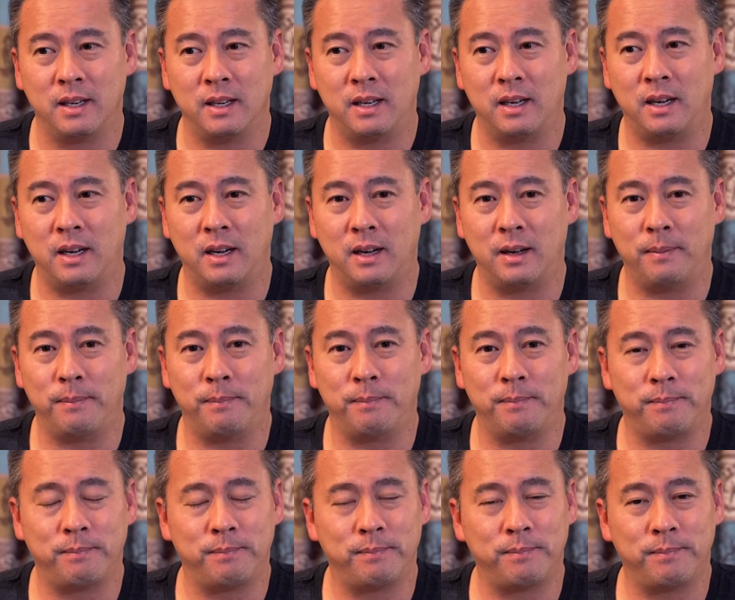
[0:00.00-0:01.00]

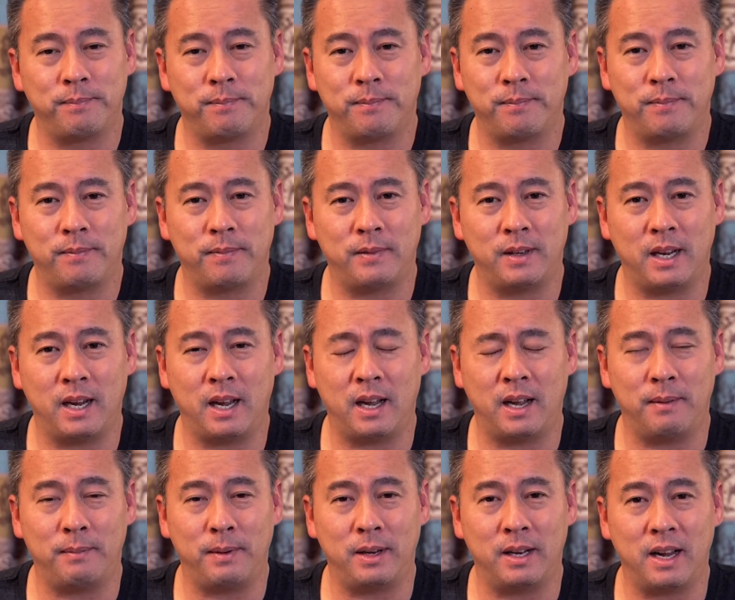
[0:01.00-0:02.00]
Yeah,
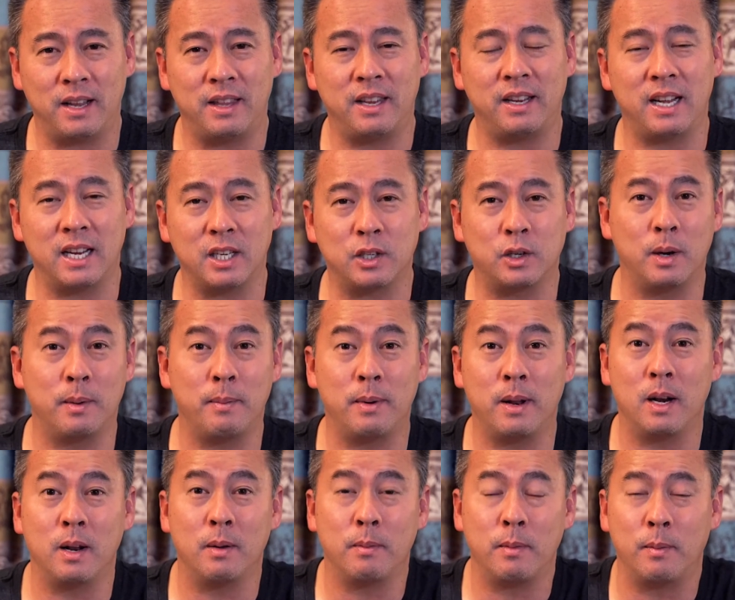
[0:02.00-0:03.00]
I mean, I think that's going to be
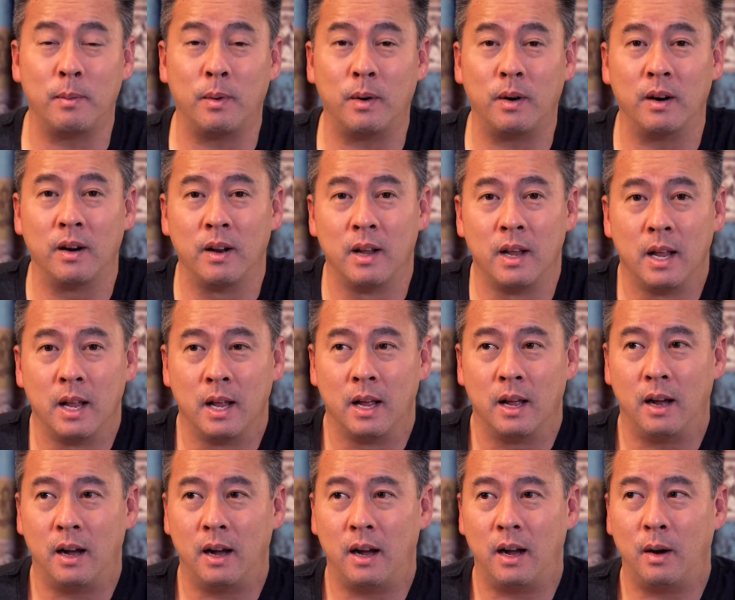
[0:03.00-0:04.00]
a little bit more
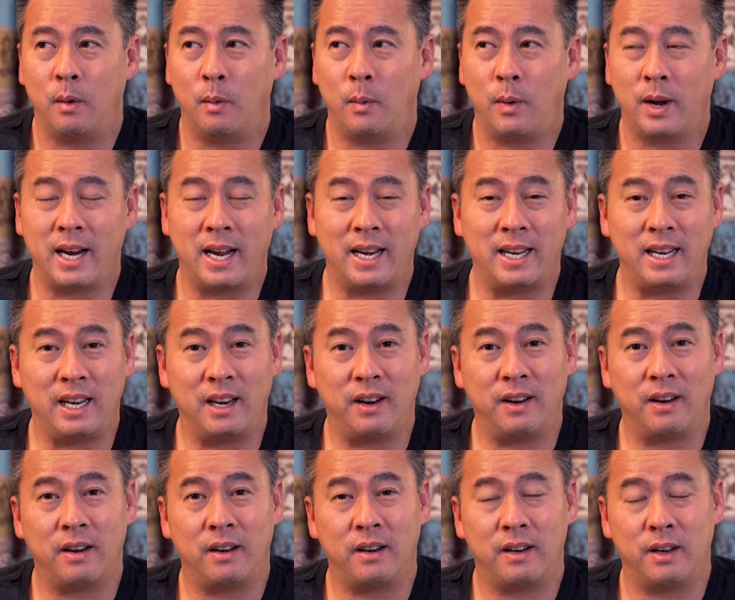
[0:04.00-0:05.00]
what I
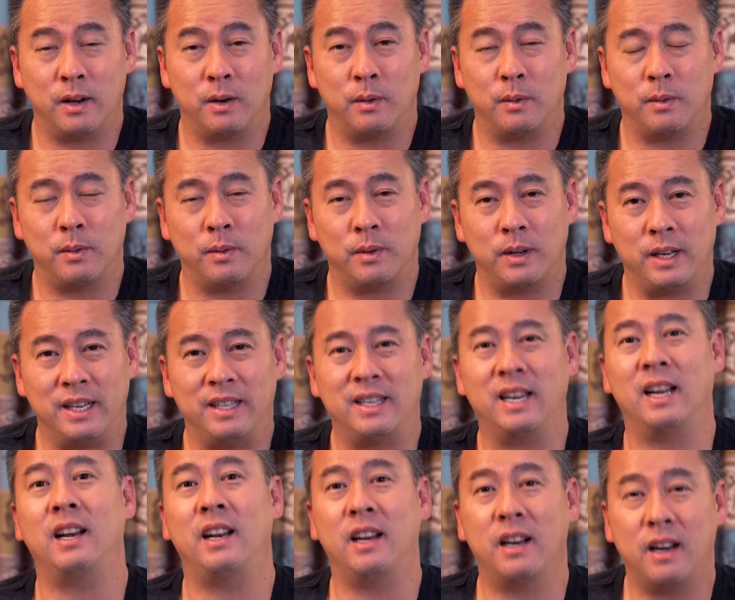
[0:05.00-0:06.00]
needed,
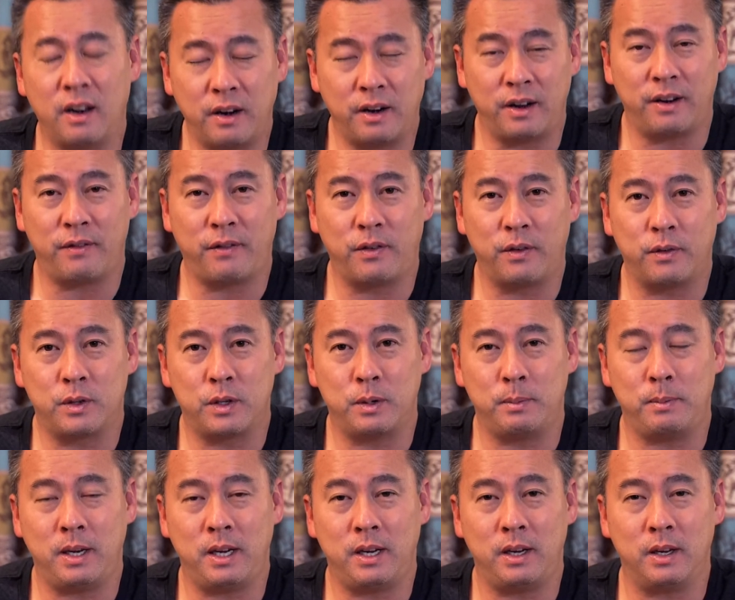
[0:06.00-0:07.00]
intended on it to
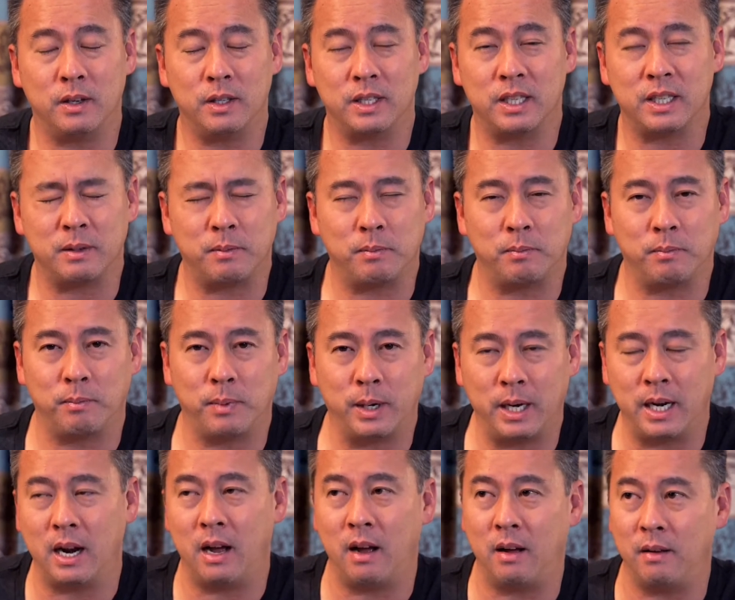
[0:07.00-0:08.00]
be, just
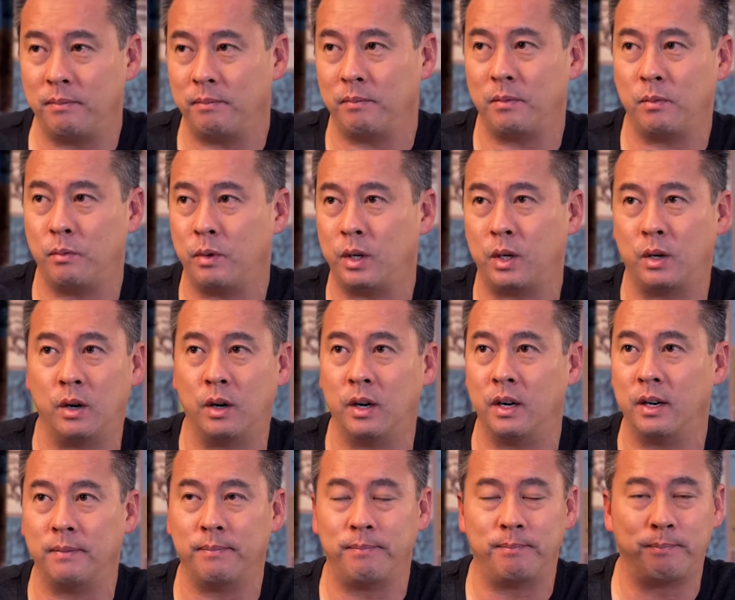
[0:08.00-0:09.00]
bring it out,
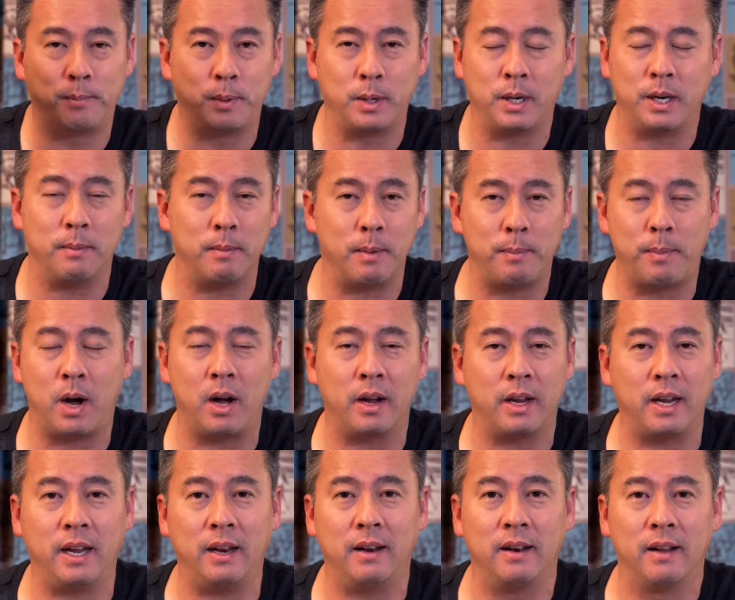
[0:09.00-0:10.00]
record, put it in my
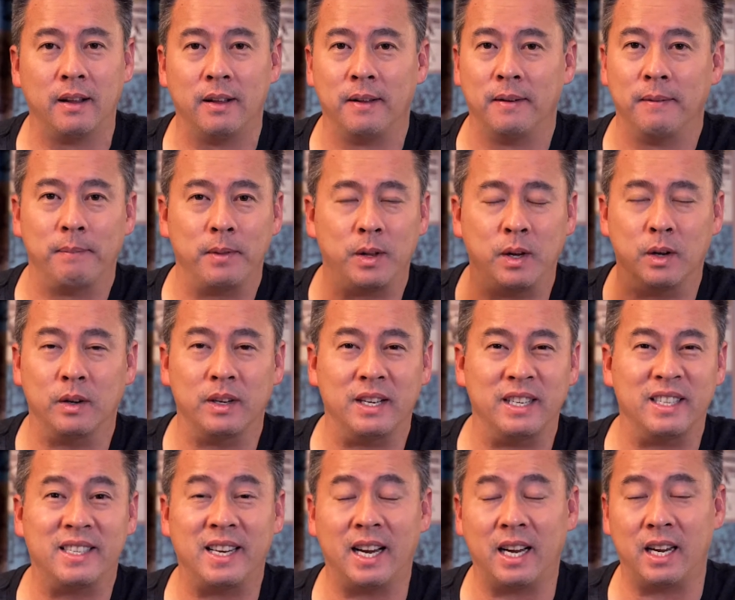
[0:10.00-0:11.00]
pocket, in
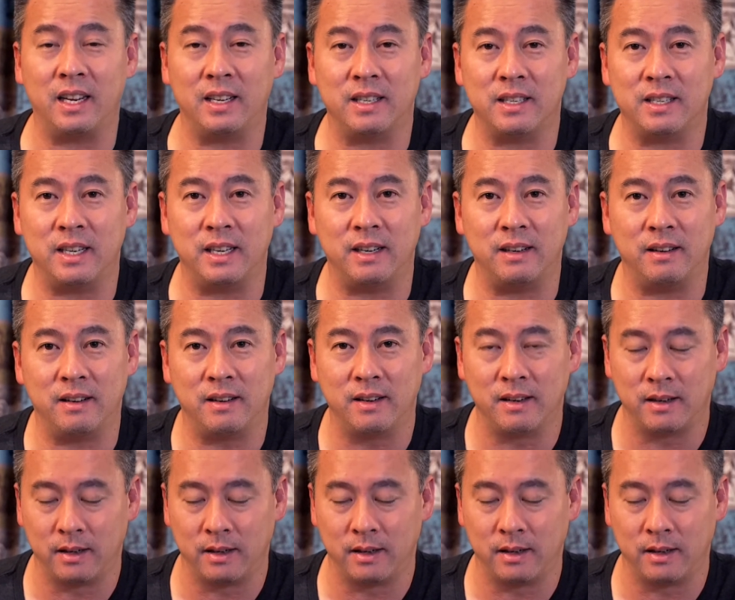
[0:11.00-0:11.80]
seconds, then